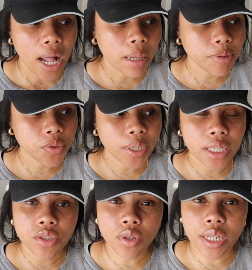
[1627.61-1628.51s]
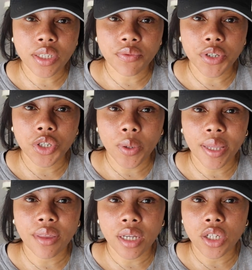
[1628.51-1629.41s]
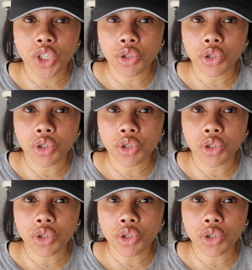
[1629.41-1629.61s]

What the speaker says: I'll be doing an installation video, I think,